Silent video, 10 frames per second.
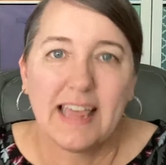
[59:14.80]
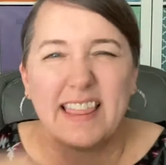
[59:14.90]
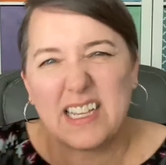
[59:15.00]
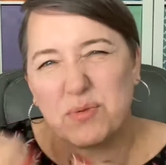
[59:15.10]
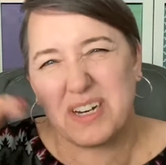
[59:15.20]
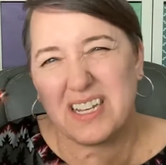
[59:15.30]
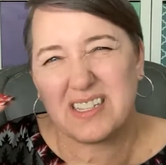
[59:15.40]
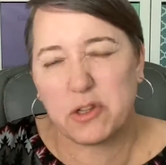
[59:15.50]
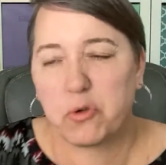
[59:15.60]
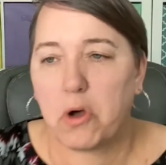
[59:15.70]
That's when it gets
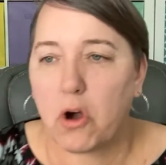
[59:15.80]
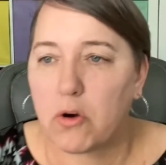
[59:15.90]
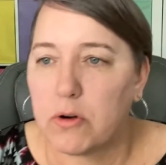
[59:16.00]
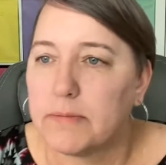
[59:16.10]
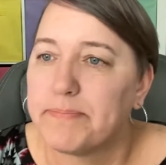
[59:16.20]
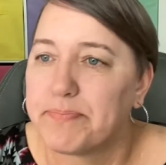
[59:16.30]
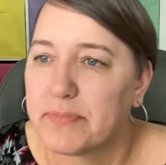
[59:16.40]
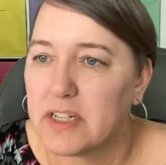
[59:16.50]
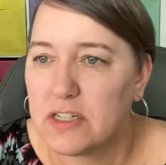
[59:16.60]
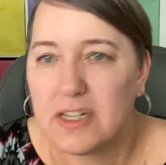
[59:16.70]
a little awkward
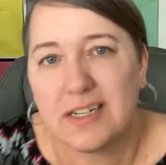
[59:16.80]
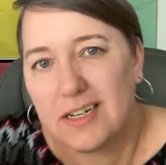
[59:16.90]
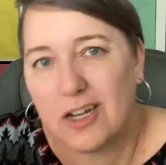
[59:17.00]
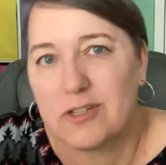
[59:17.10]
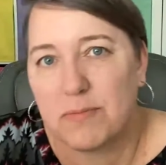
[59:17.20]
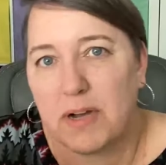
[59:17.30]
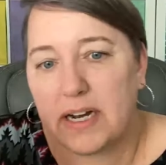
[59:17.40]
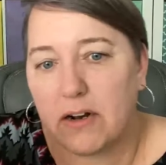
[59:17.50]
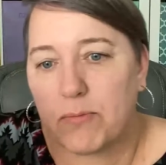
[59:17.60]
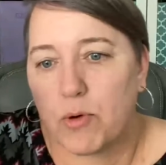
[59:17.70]
because you get to know somebody
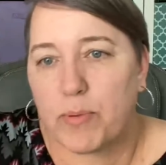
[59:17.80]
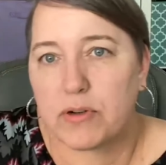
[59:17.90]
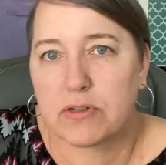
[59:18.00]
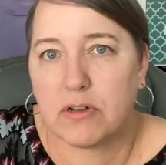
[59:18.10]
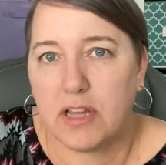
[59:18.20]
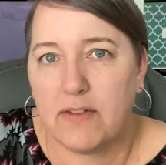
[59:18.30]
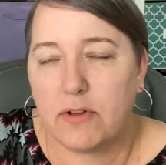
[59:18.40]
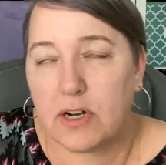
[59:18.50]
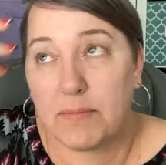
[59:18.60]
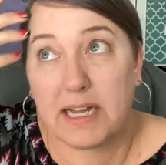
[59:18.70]
on a more personal level.
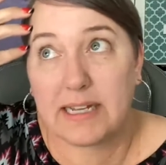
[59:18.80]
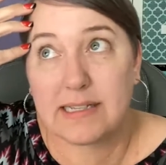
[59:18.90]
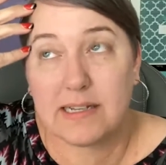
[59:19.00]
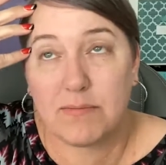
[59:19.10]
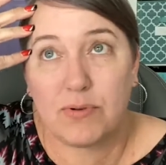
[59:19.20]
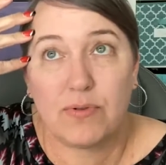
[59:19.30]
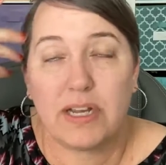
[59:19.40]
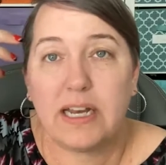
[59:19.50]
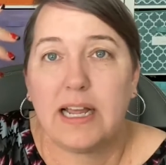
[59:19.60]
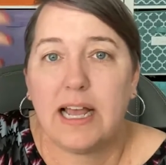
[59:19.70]
And I'm like, at some
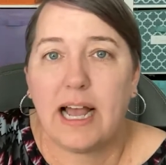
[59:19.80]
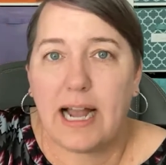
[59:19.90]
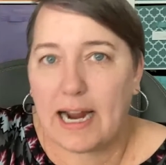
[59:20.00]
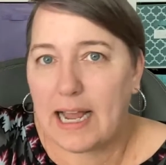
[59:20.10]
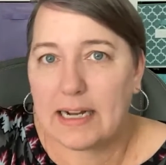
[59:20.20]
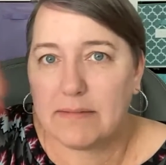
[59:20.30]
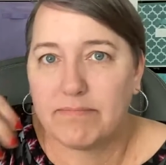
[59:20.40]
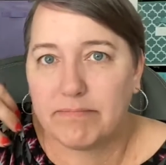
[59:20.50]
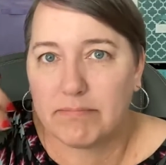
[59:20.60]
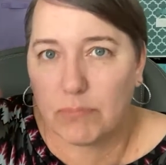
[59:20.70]
point I got to
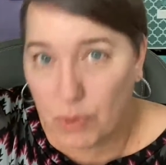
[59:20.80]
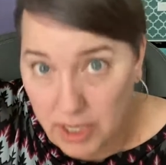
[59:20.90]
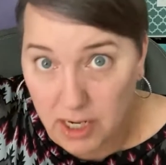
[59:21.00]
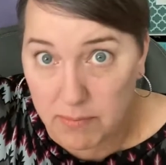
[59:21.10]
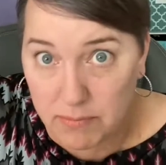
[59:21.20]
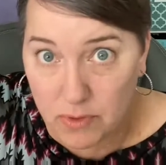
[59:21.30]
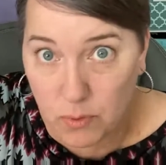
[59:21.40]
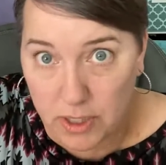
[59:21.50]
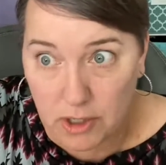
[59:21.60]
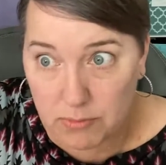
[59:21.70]
bring up the
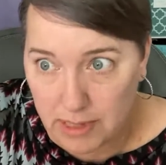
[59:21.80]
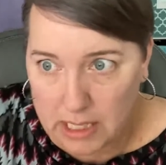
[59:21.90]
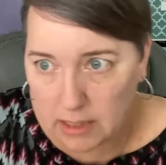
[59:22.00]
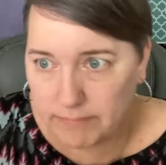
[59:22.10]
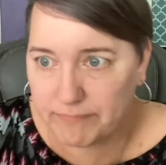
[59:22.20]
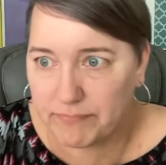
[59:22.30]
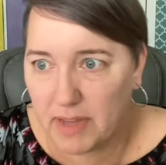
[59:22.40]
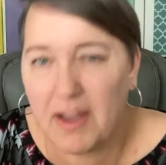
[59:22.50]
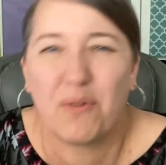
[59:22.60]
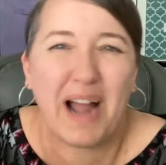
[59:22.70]
widowed thing.
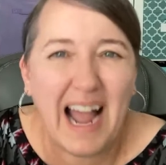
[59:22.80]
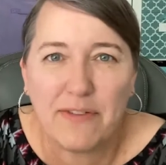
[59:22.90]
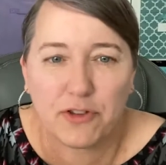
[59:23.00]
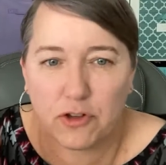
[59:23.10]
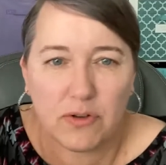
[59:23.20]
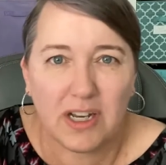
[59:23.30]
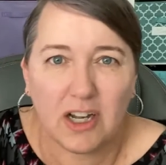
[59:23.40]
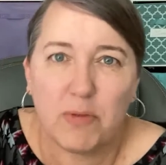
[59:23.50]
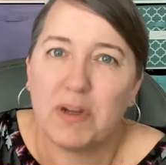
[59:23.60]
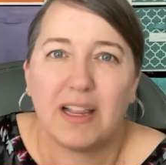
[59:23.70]
I don't have
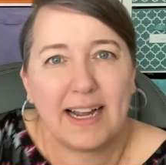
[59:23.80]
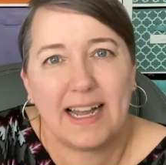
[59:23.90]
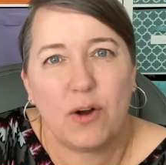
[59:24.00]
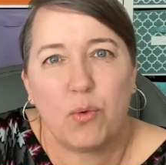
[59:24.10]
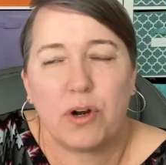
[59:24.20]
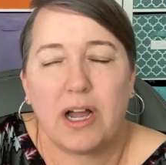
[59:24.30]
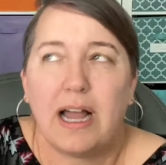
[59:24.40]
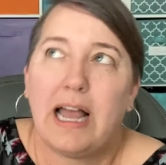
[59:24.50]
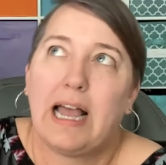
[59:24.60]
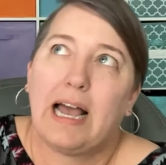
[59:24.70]
to, but like, I don't want
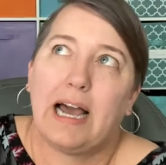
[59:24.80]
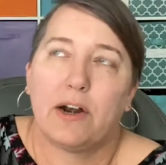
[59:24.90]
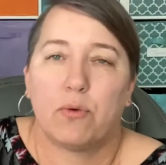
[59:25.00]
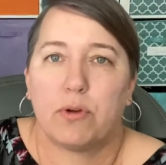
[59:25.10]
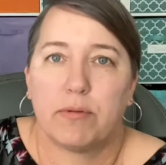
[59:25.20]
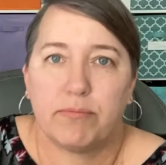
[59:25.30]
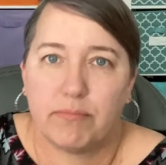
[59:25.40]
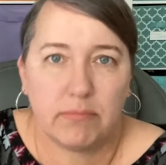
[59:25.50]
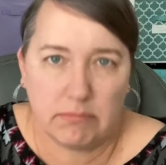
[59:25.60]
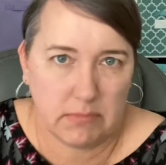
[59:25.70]
to
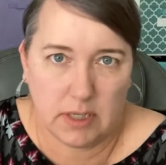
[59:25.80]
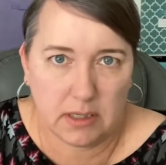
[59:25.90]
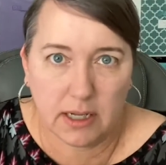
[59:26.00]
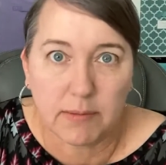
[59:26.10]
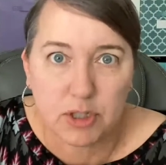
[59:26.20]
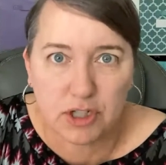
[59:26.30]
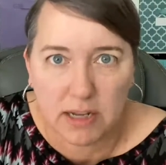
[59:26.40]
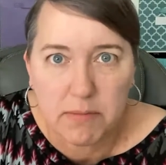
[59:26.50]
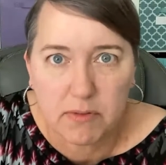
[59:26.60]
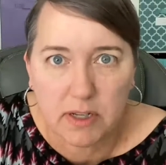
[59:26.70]
act like I'm
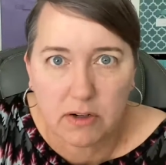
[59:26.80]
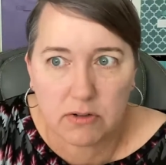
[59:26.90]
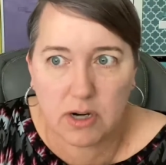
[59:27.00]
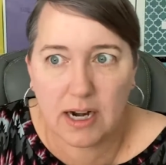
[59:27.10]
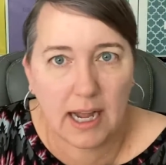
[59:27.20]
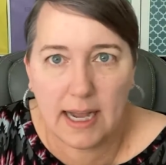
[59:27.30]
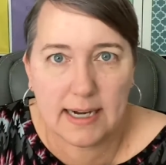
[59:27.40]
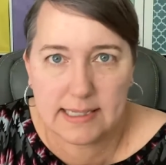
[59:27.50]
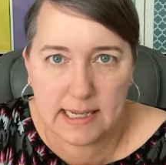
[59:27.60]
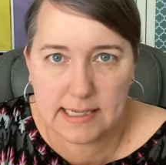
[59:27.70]
ashamed of it or try to hide it.
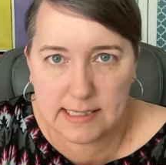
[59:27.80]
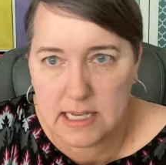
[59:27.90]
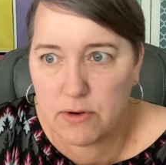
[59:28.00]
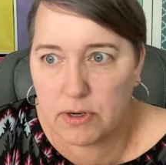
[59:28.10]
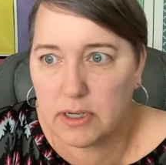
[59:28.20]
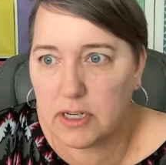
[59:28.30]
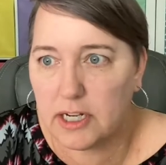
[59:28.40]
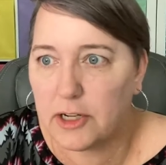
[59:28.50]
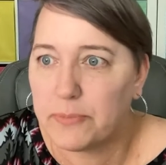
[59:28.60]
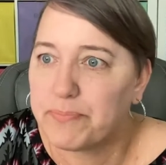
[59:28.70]
It's not a secret.
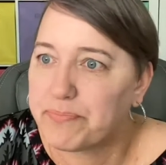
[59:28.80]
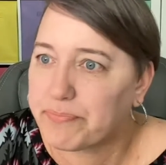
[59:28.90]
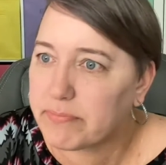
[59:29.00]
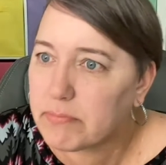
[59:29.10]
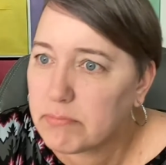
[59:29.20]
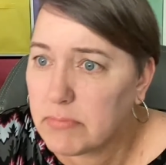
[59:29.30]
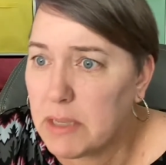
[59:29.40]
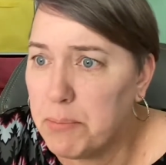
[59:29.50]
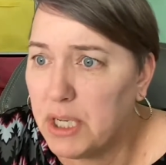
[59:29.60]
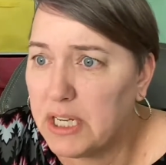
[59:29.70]

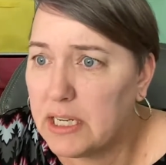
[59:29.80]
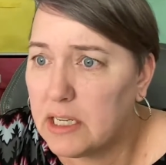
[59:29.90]
But,